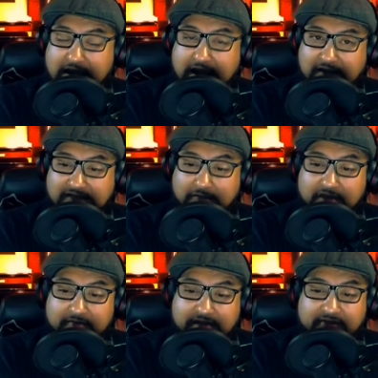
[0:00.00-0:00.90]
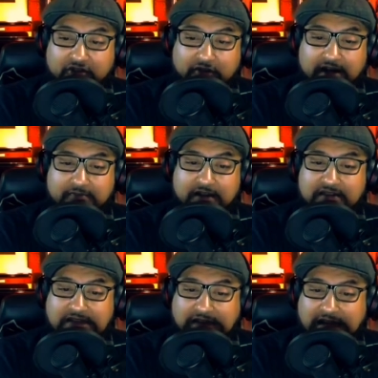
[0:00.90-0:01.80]
and some of them even transmitted these
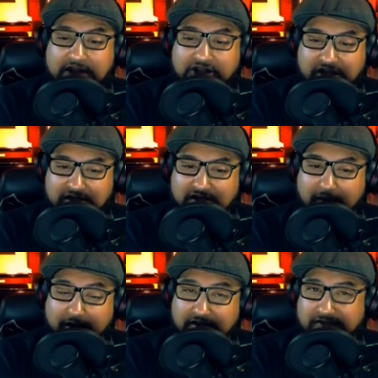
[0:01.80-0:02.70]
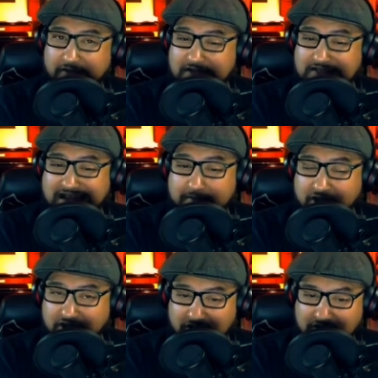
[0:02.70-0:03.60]
legends about some of these
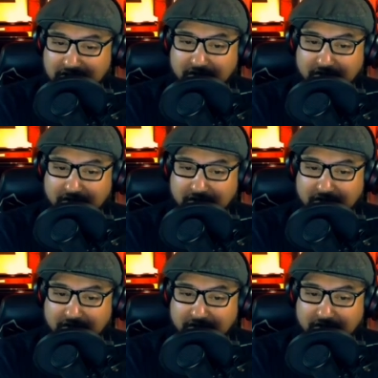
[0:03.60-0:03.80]
images